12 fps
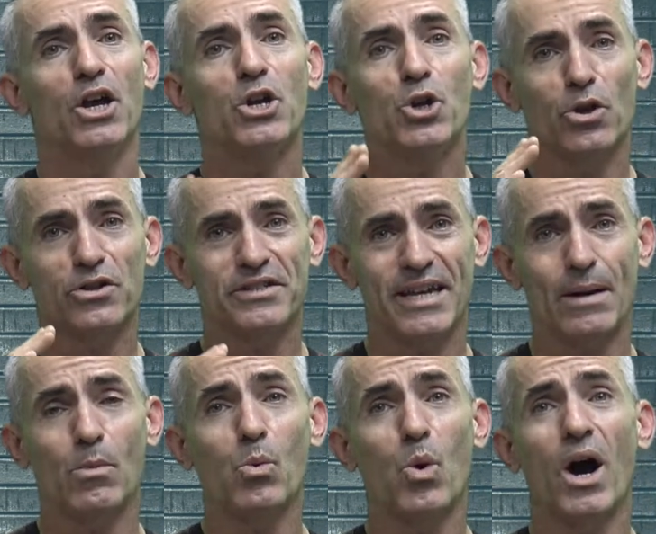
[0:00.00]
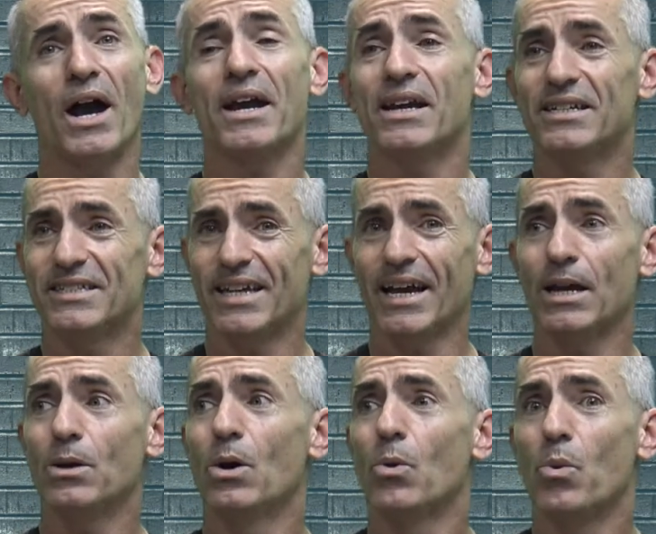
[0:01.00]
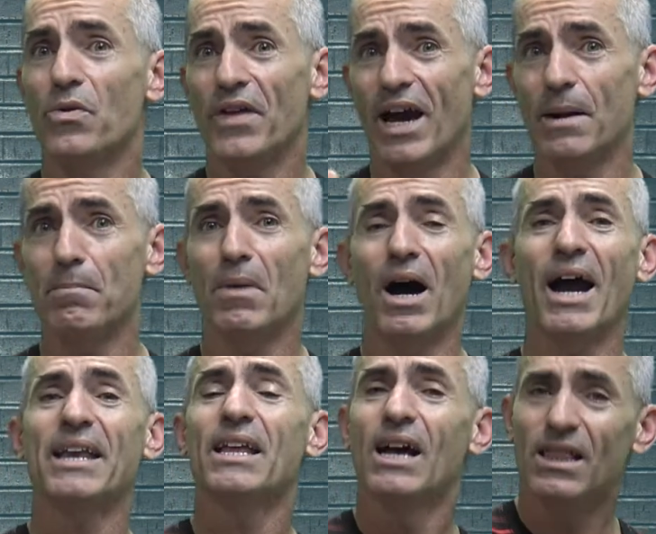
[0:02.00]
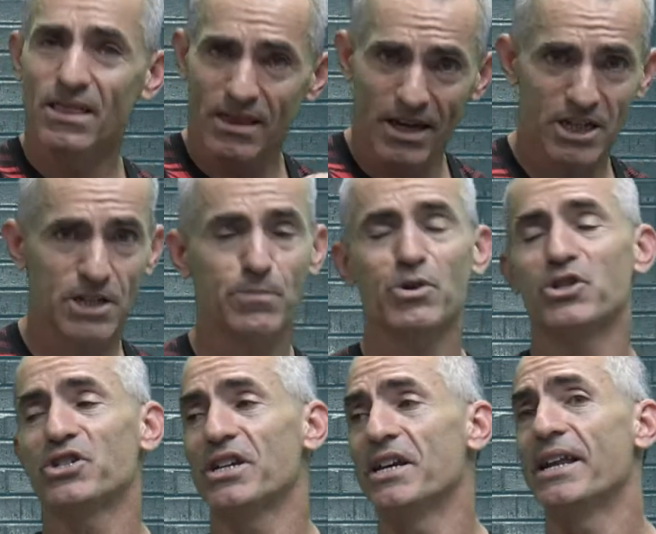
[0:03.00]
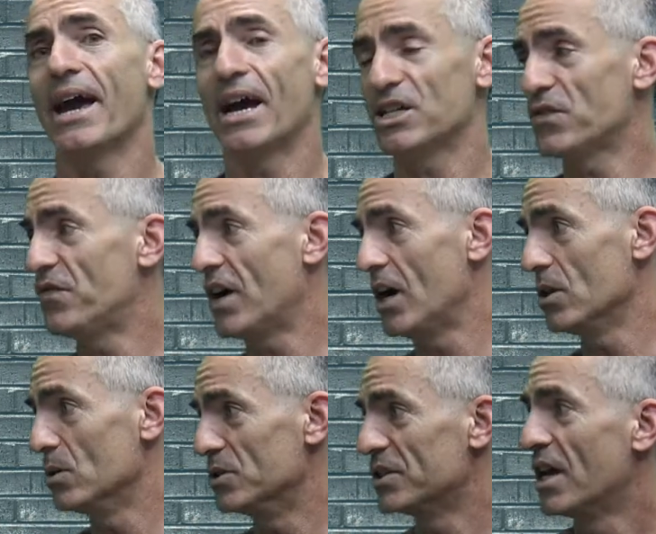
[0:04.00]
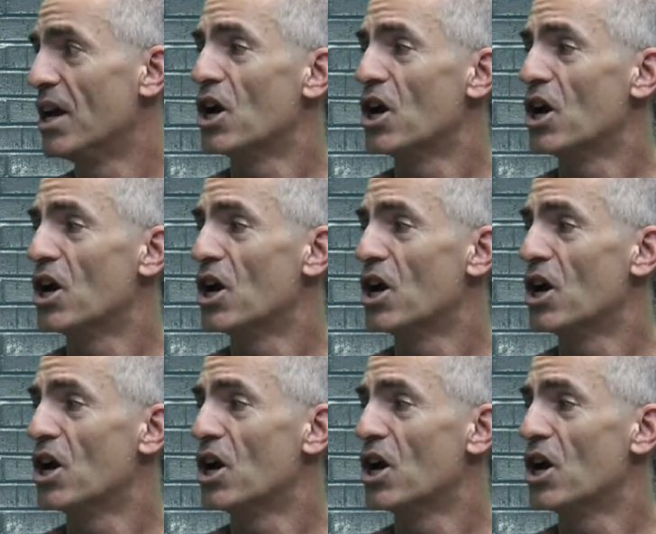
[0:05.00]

You'll understand why in a second. With that in mind, let us proceed as follows.